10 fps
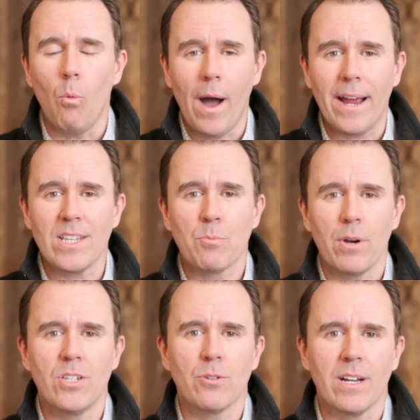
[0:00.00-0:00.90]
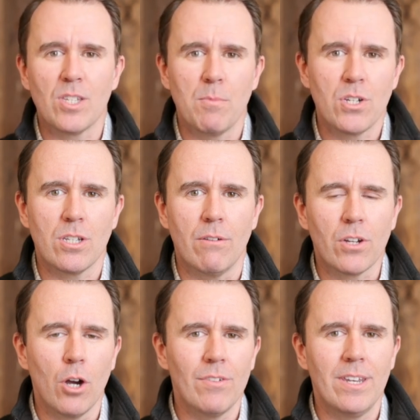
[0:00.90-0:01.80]
widespread transmission
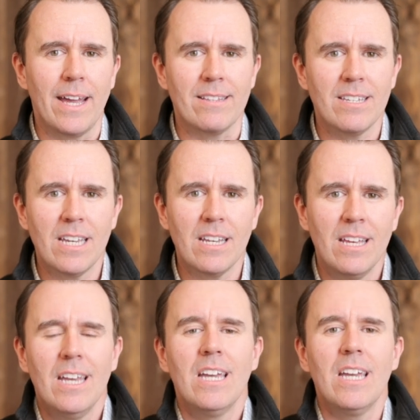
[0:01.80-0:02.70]
of COVID-19